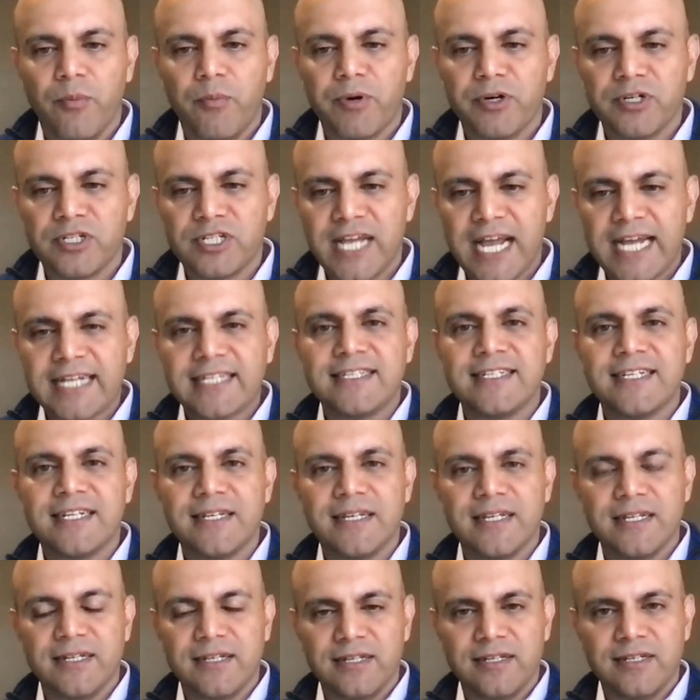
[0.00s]
protect
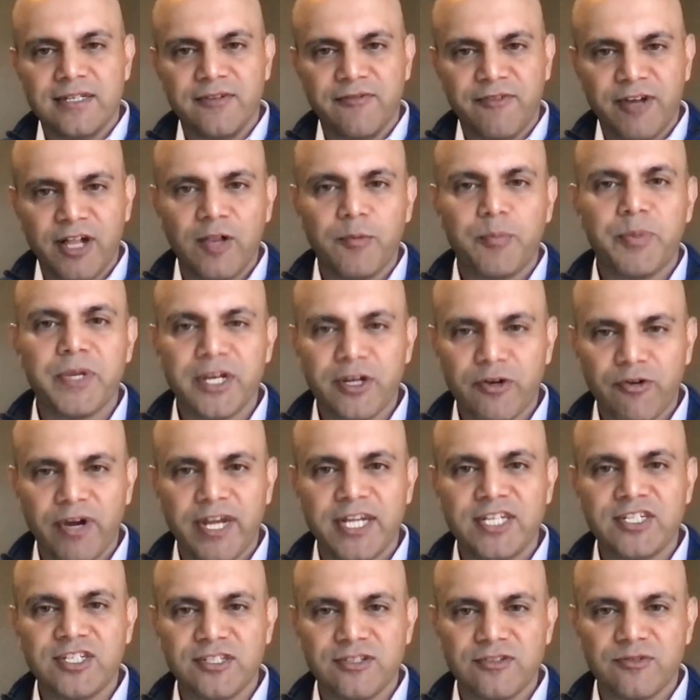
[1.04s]
it, develop
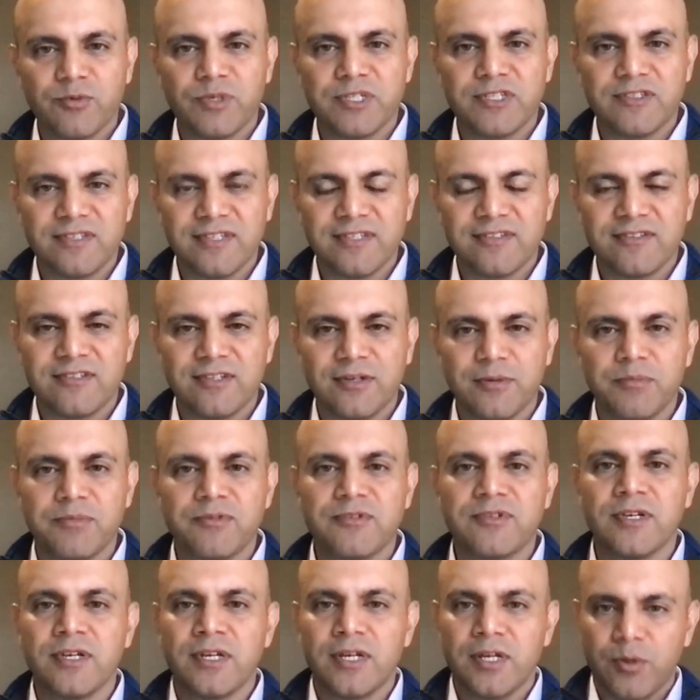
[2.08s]
integrations with
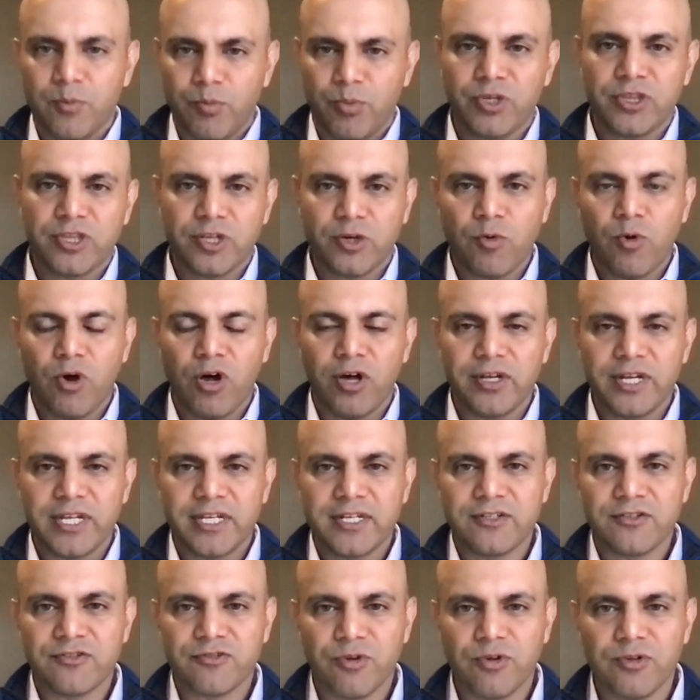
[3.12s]
systems, put the
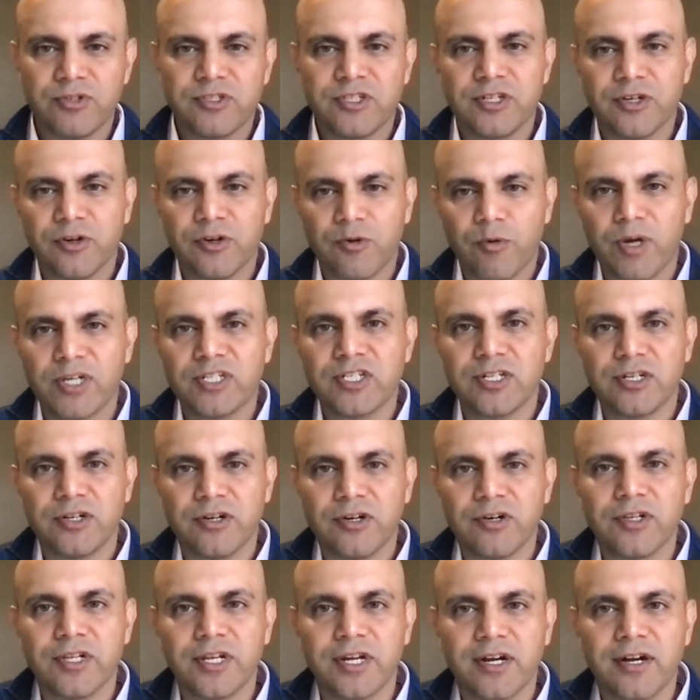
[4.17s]
quality control to your question
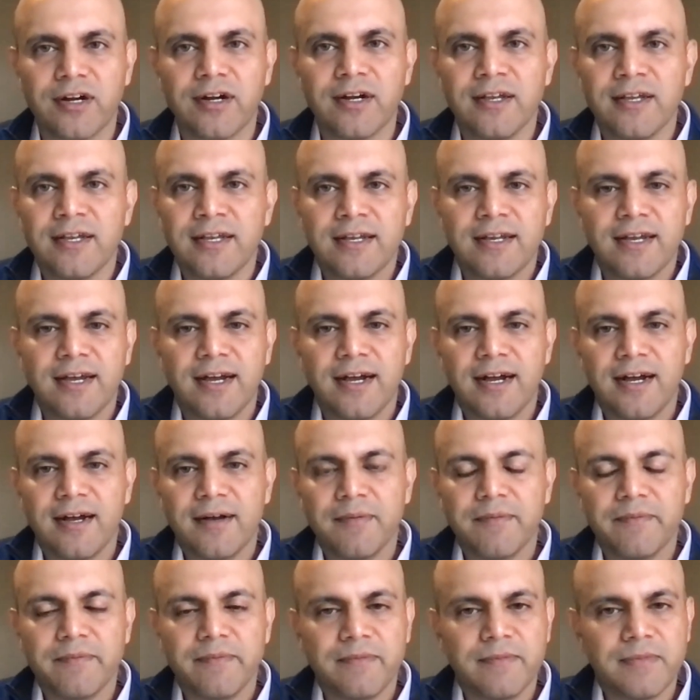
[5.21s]
earlier.
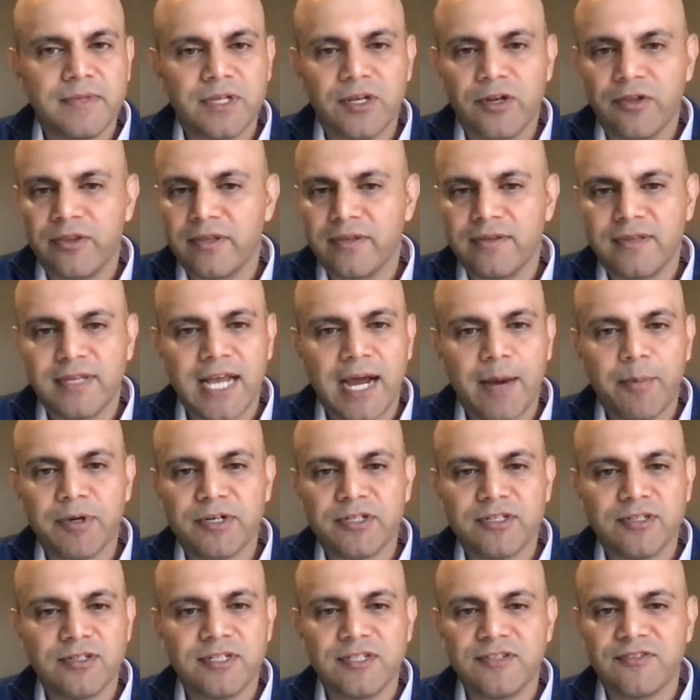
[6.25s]
The
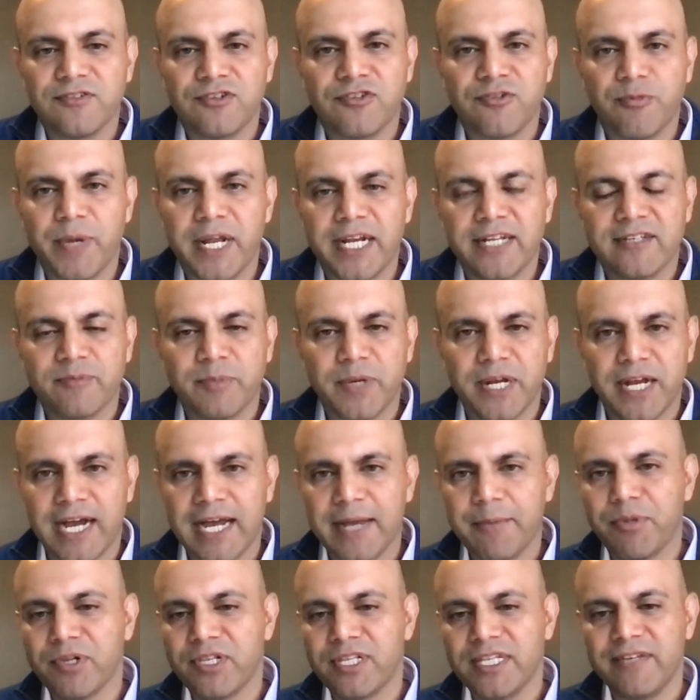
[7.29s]
opportunities are tremendous, but
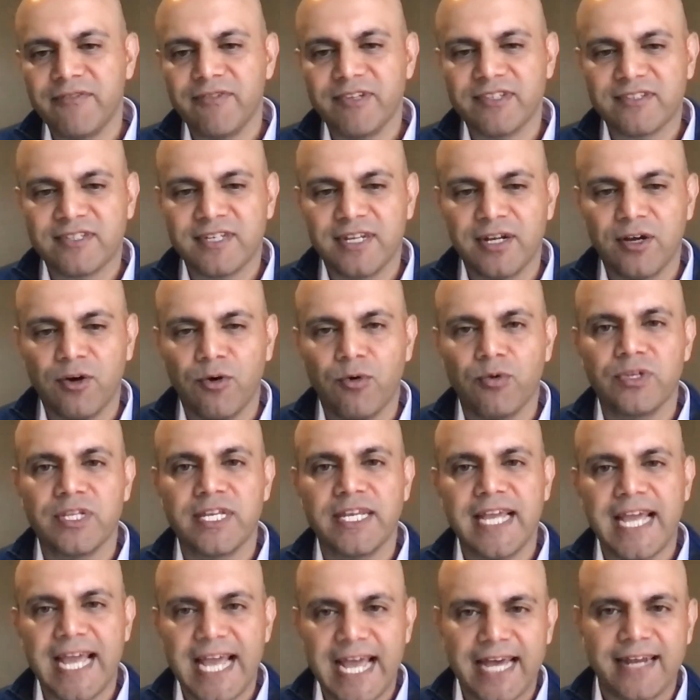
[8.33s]
I believe it's going to
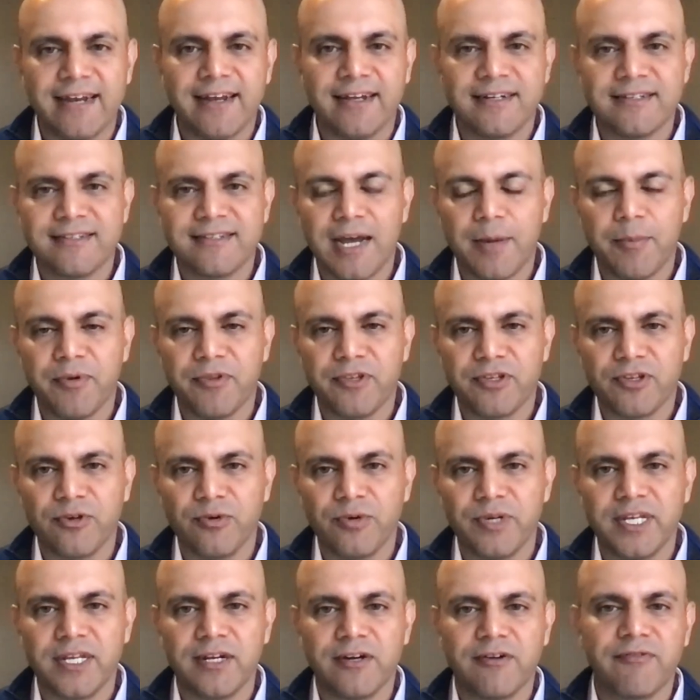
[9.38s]
only add on top of the
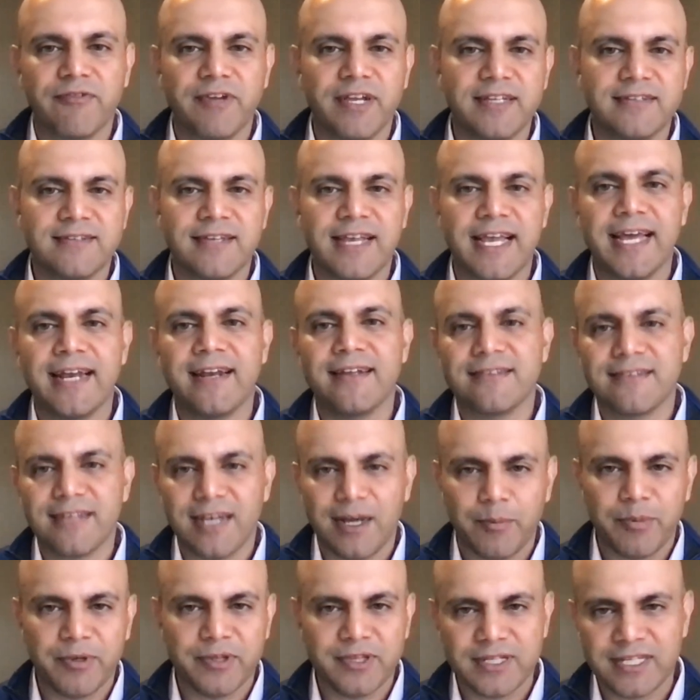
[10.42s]
GUI interface, add on
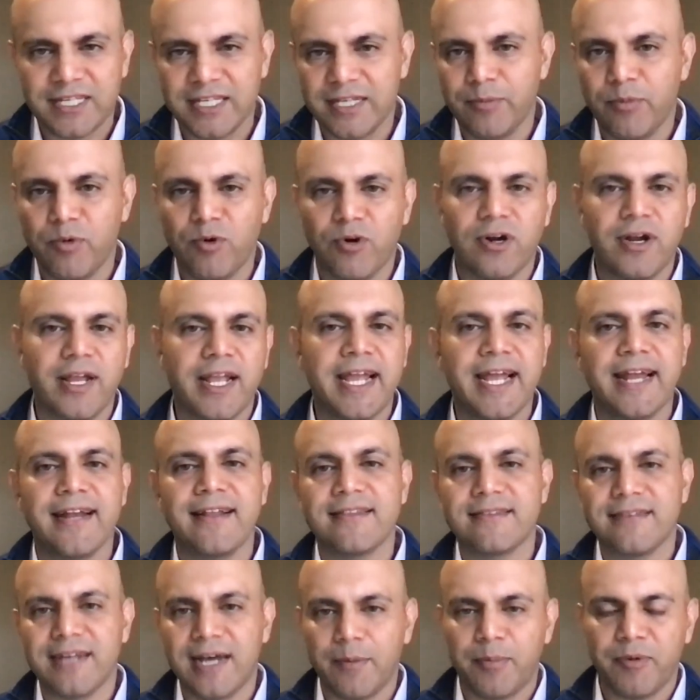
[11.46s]
top of the keyboard, add
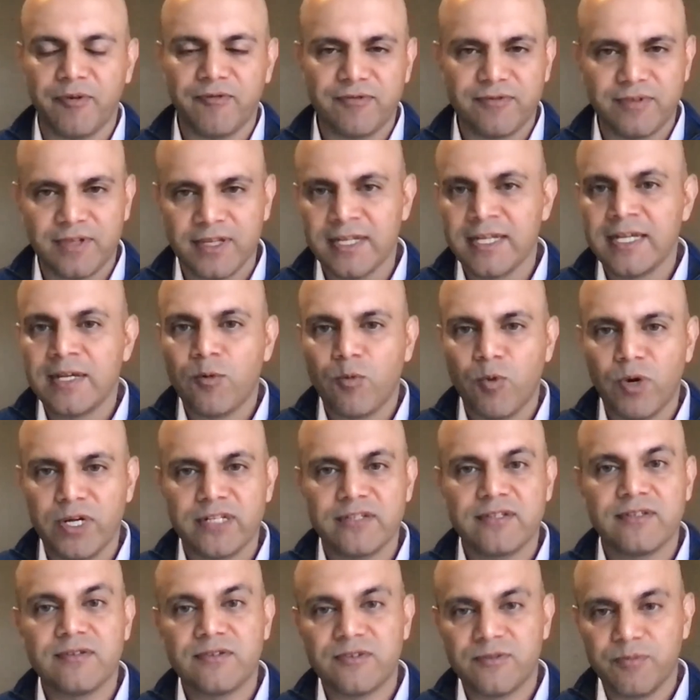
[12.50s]
on top of what
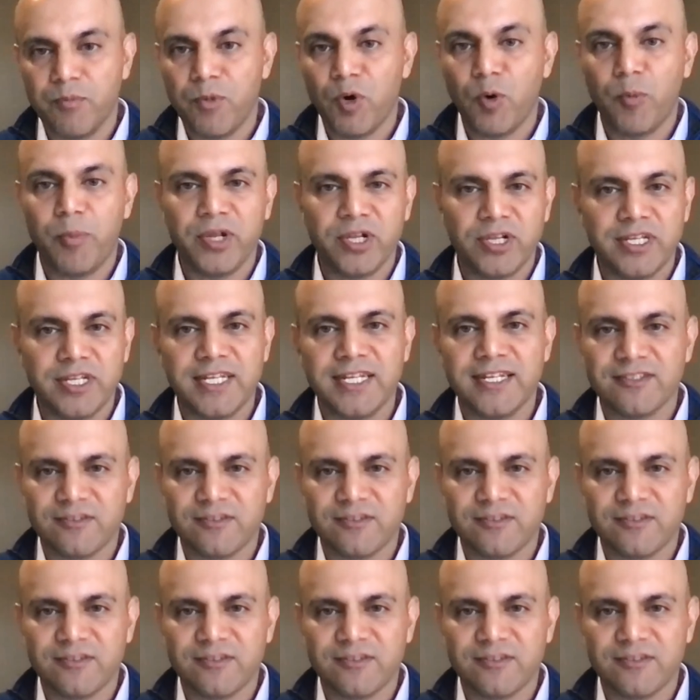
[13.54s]
mobility